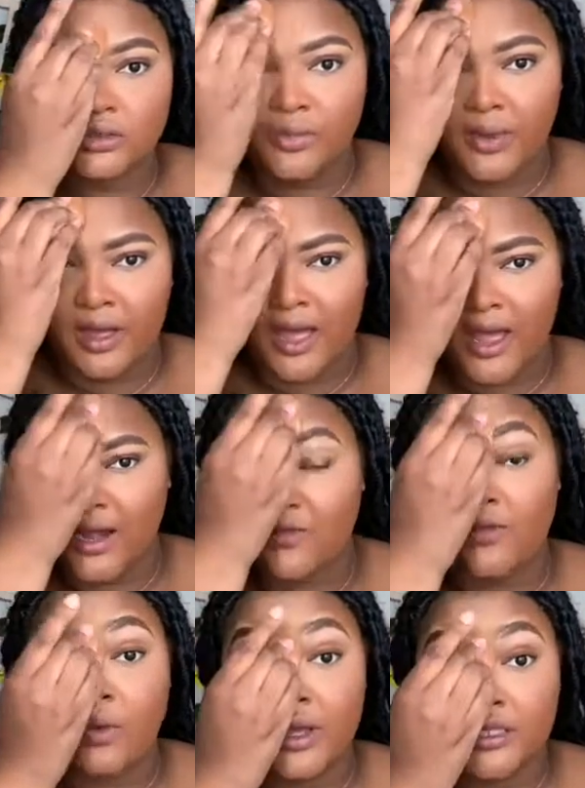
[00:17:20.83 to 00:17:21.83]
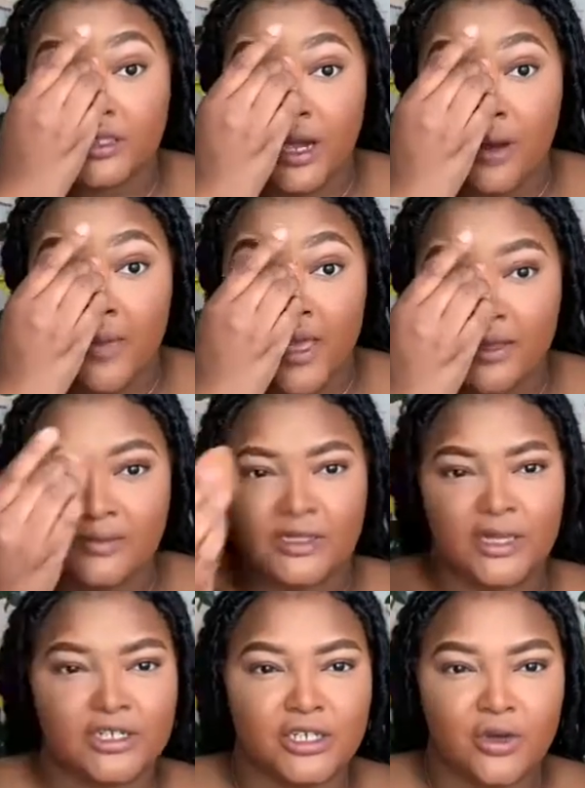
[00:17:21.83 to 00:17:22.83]
but I never went into their makeup
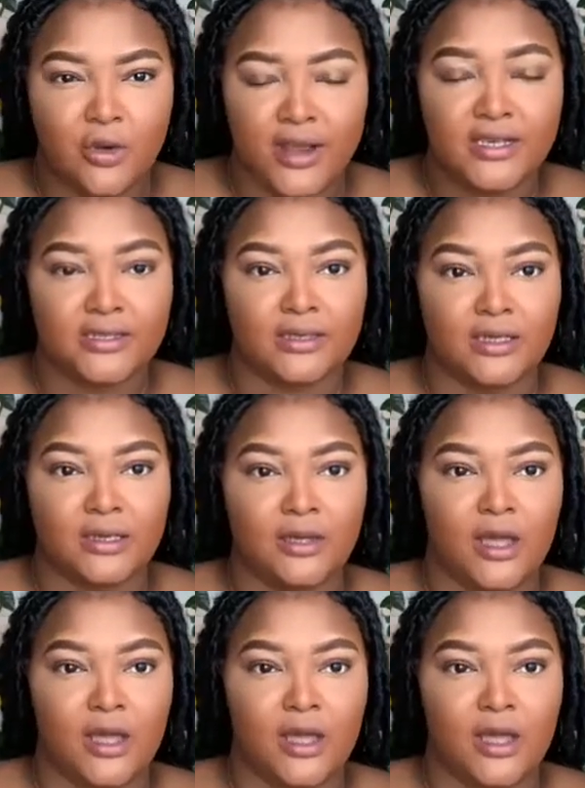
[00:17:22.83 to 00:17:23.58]
section crazily.